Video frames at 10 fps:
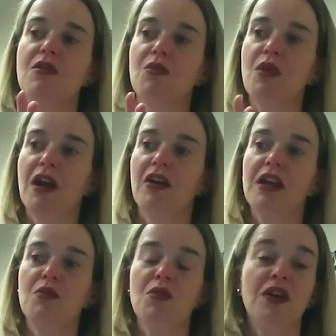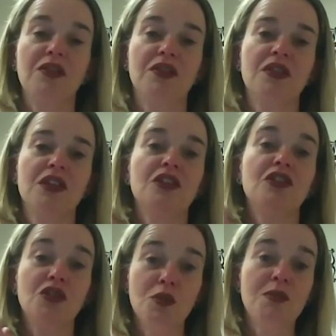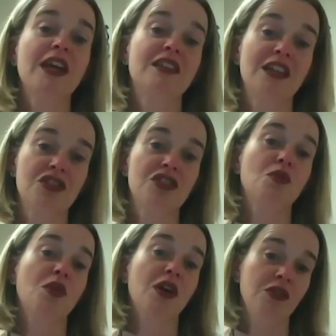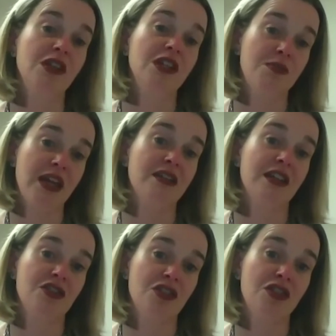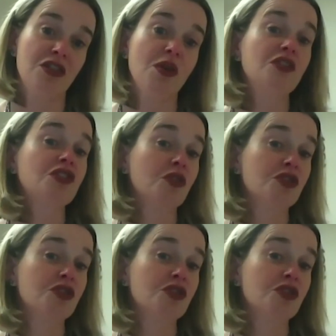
Where it was, you pay attention to what you need to pay attention to, and don't